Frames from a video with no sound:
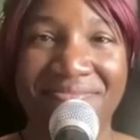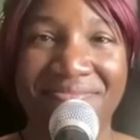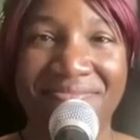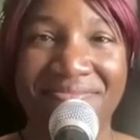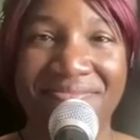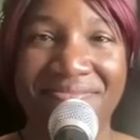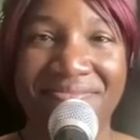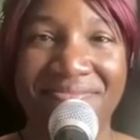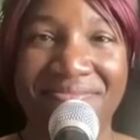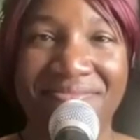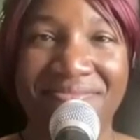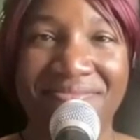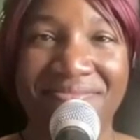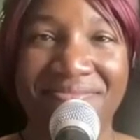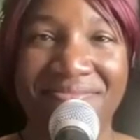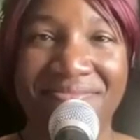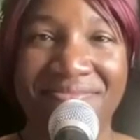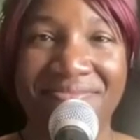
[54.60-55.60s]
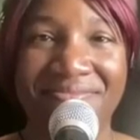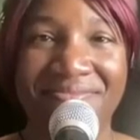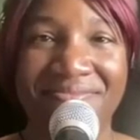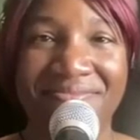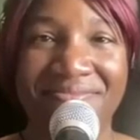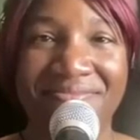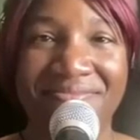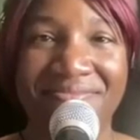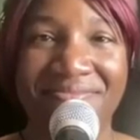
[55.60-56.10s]

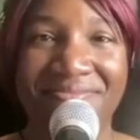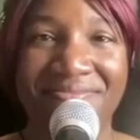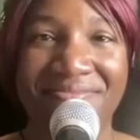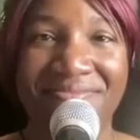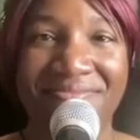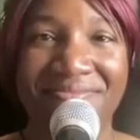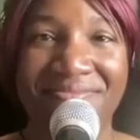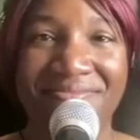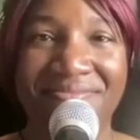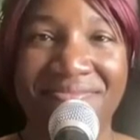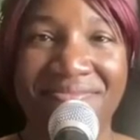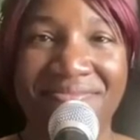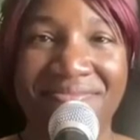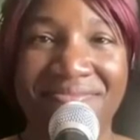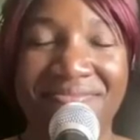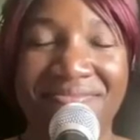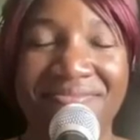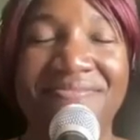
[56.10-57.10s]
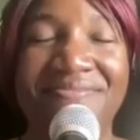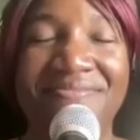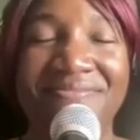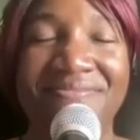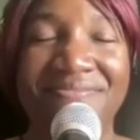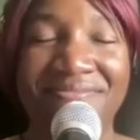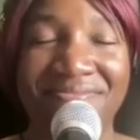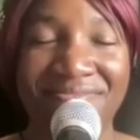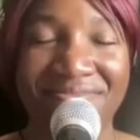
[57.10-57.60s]

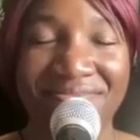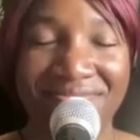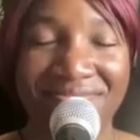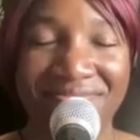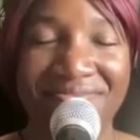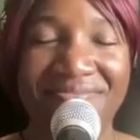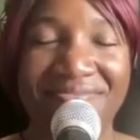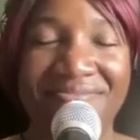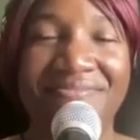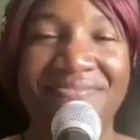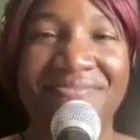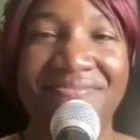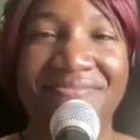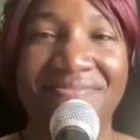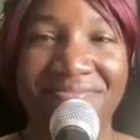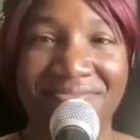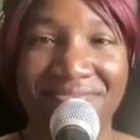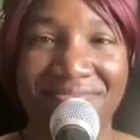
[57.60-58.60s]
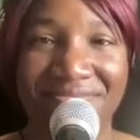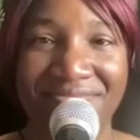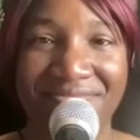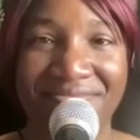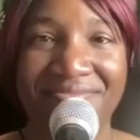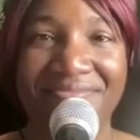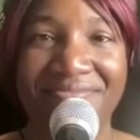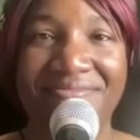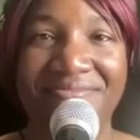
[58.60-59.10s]

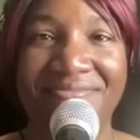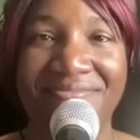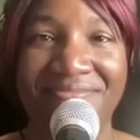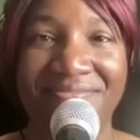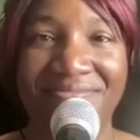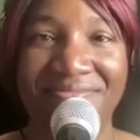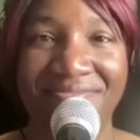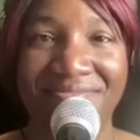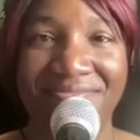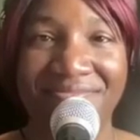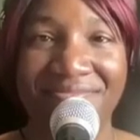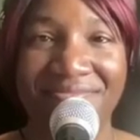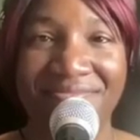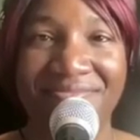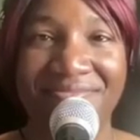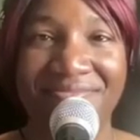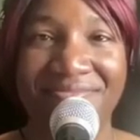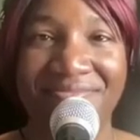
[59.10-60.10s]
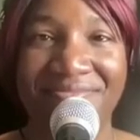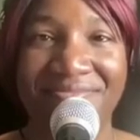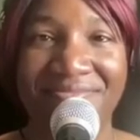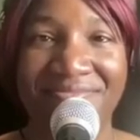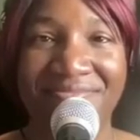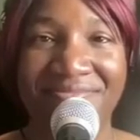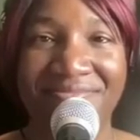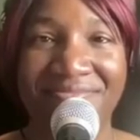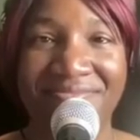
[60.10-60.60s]

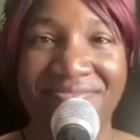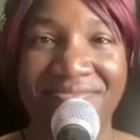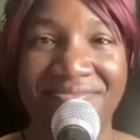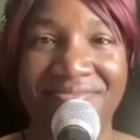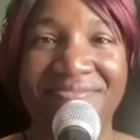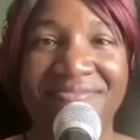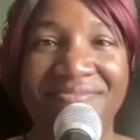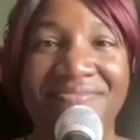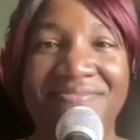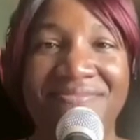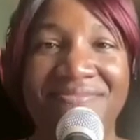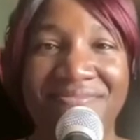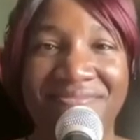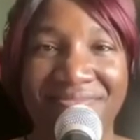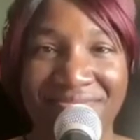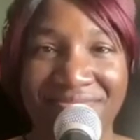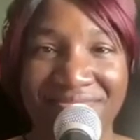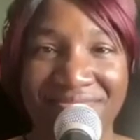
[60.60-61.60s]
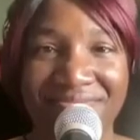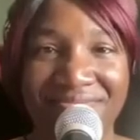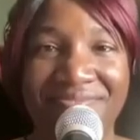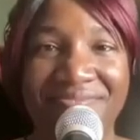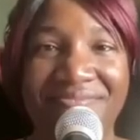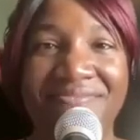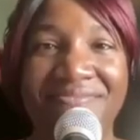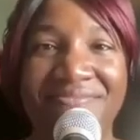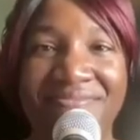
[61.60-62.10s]

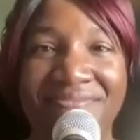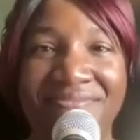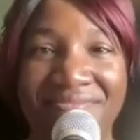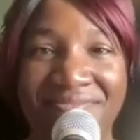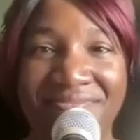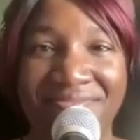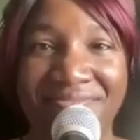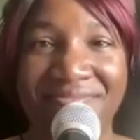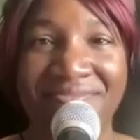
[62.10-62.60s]
(silent)